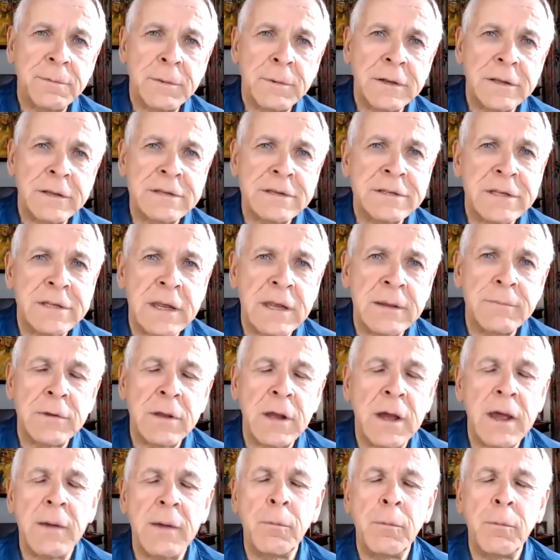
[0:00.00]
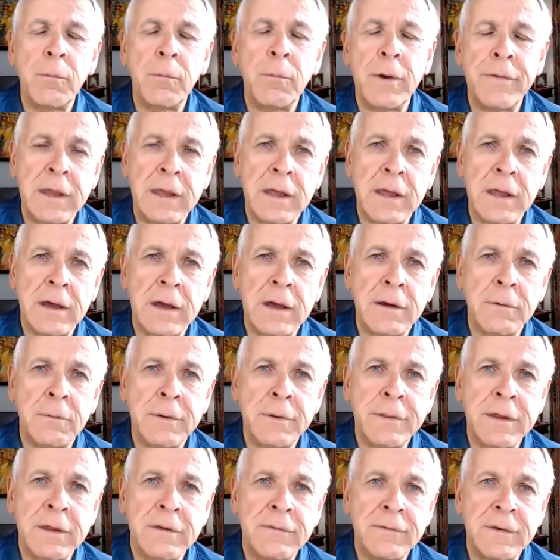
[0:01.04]
But at the same time, when the
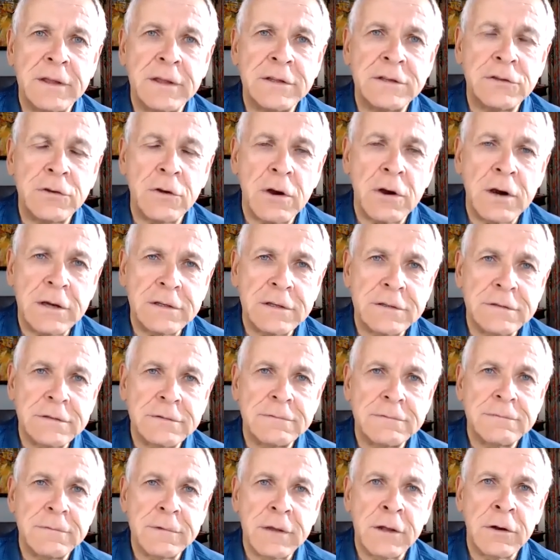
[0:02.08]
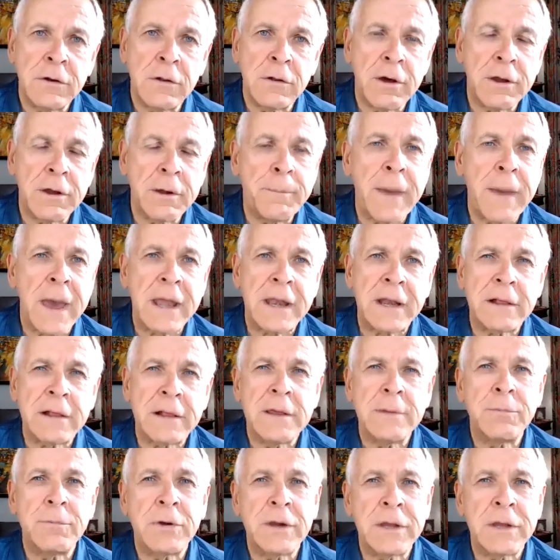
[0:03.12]
event starts, it'll
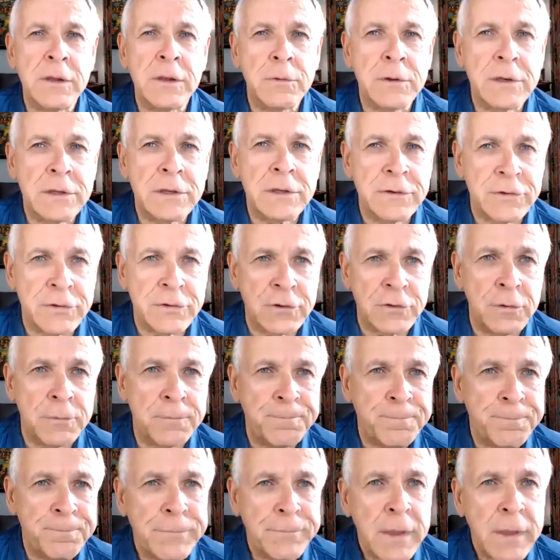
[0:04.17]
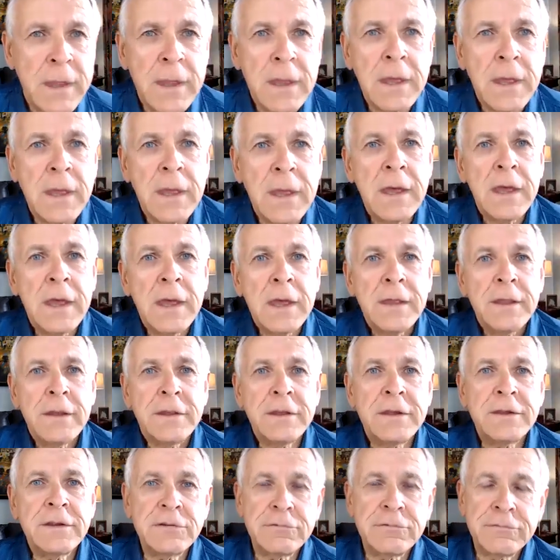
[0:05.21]
automatically bring you into Zoom.
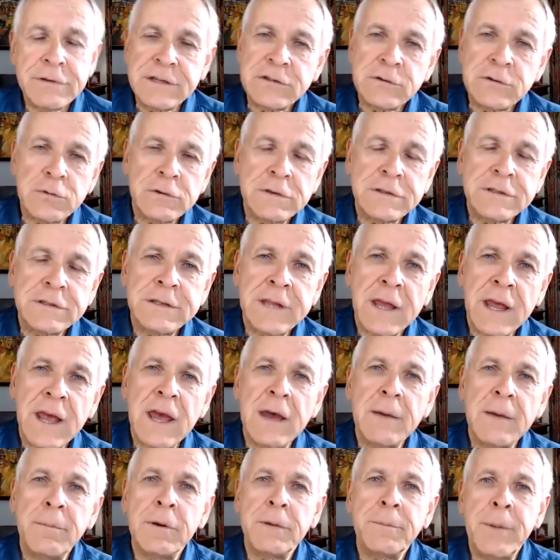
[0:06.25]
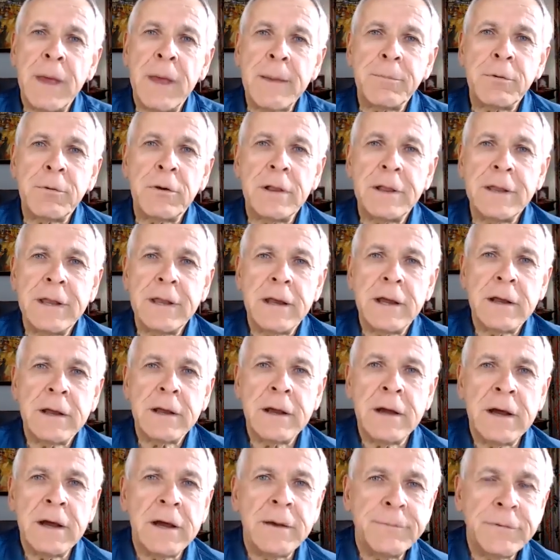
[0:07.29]
There's a resource tab at
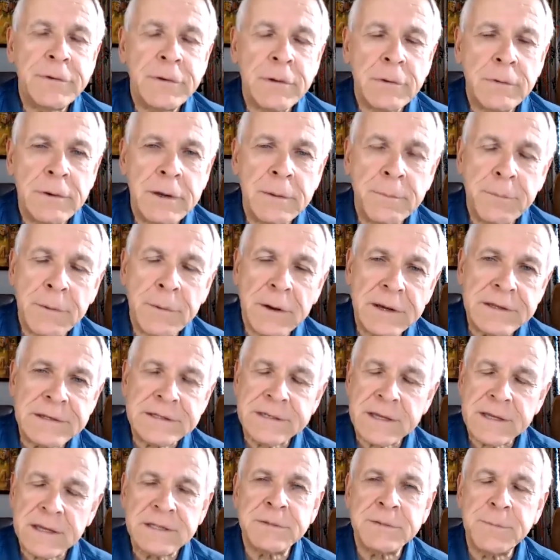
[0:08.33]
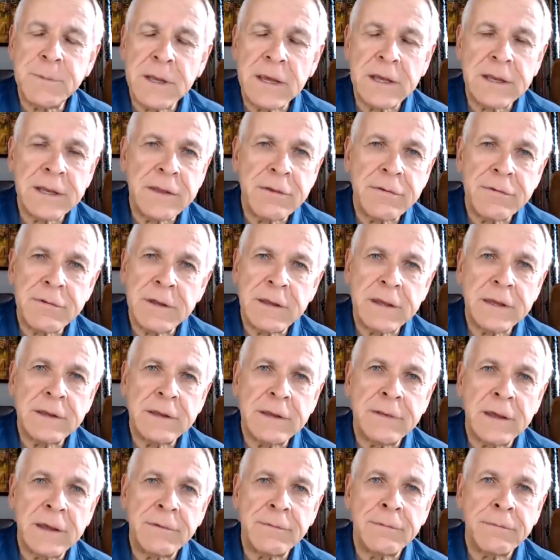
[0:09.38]
paparelli.com. So anybody sends me
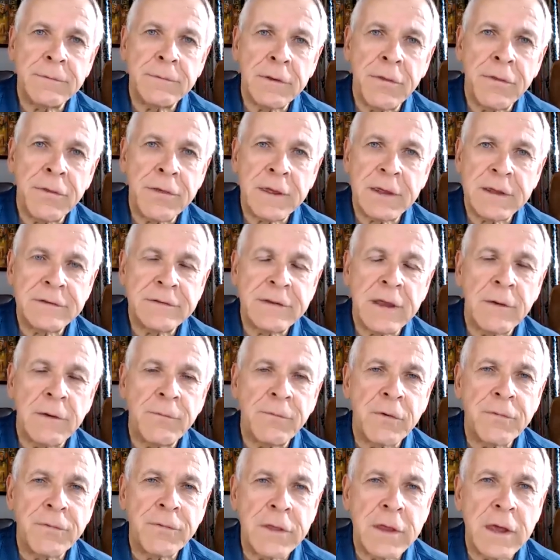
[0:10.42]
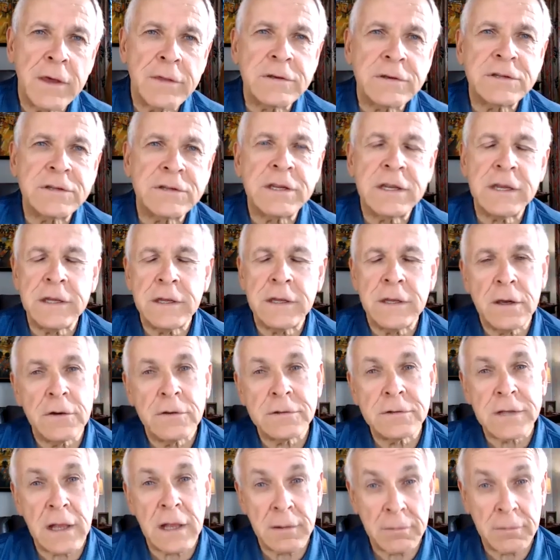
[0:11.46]
anything that you think is helpful for the other
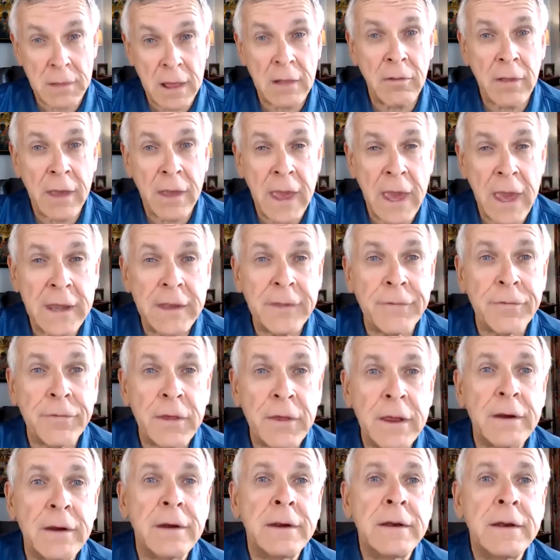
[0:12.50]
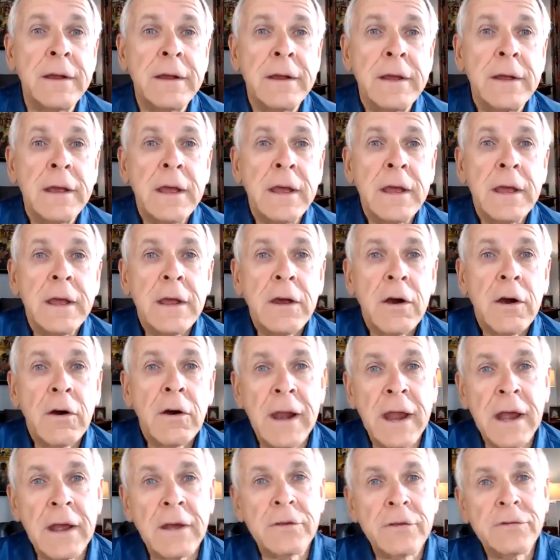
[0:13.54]
CEOs, I'll add it there. Our
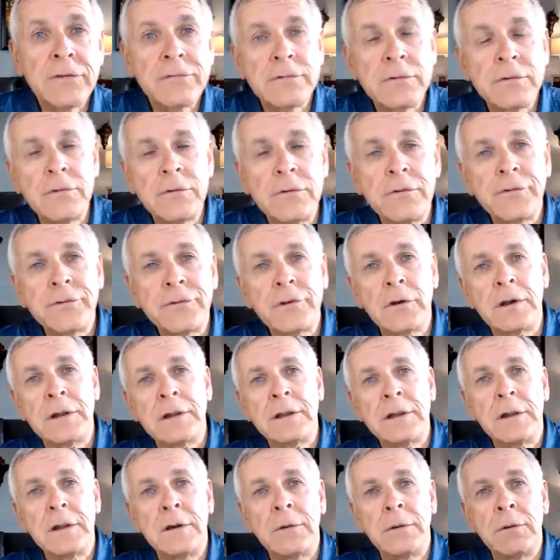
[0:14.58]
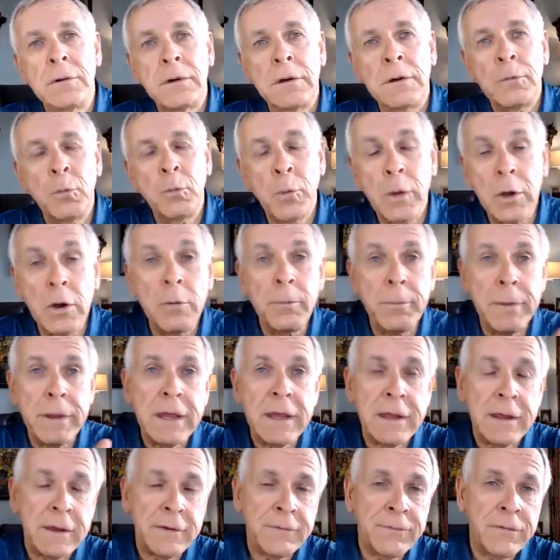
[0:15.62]
house rules will
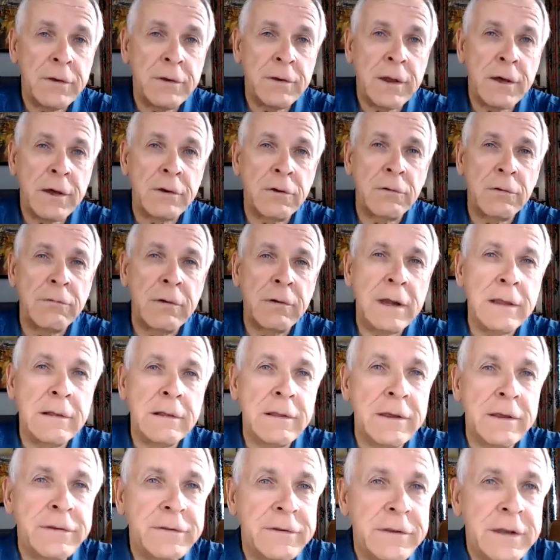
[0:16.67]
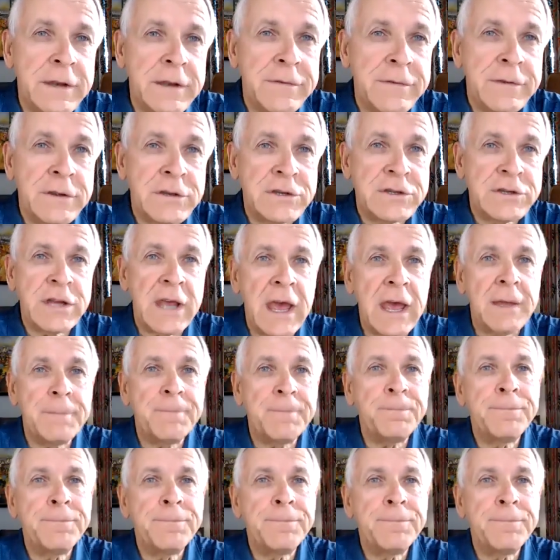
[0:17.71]
be, if they're not already listed in the chat.